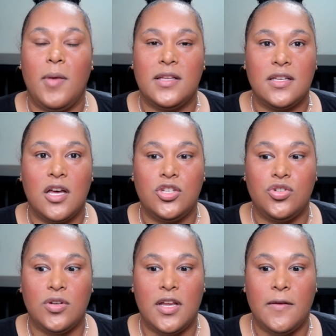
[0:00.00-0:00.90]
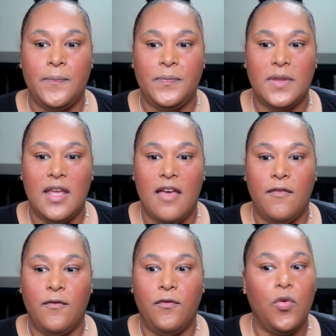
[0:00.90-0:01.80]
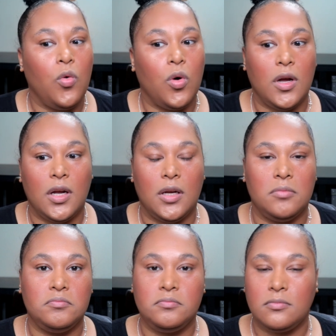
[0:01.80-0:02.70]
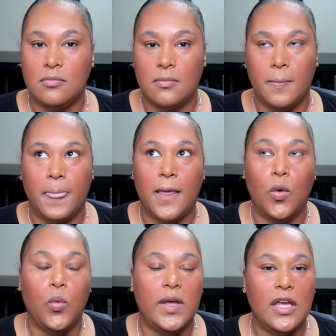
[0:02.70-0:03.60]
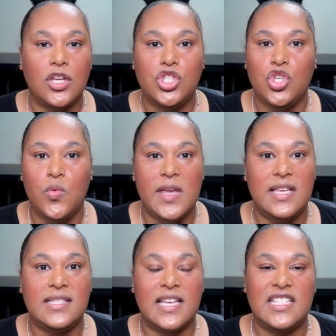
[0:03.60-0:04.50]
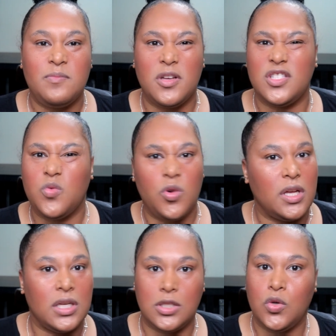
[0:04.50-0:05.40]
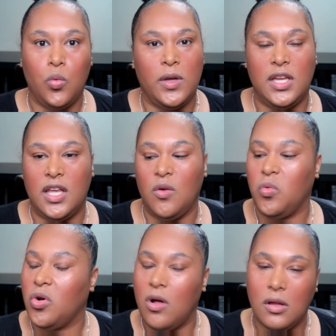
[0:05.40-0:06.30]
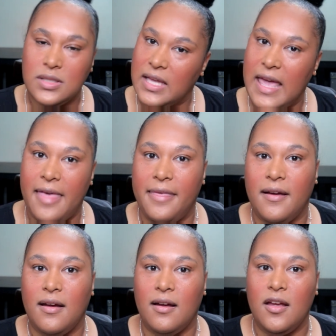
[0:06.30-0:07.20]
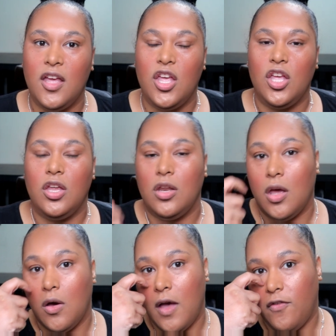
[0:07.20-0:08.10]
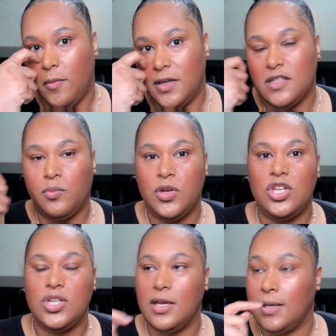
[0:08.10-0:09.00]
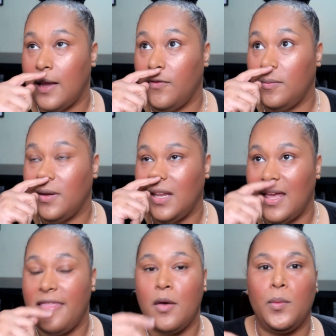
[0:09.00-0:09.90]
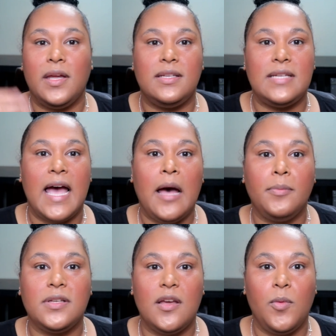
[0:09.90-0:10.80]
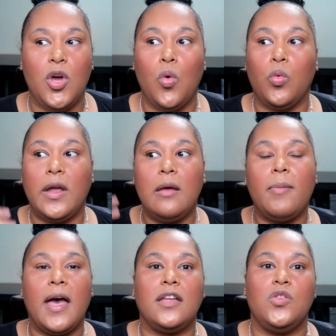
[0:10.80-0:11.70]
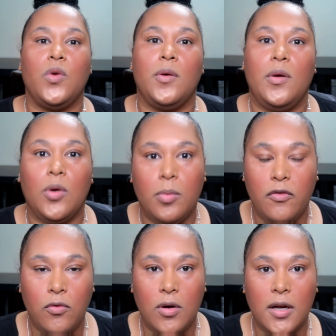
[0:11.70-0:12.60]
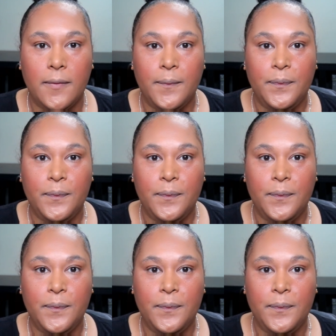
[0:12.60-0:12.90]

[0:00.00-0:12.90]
as a country, and for a week, 2 weeks, 6 months, we're in it to win it, we're all together, you know, everybody's appreciating everybody, and then we adapt, and we go right back to where we were before.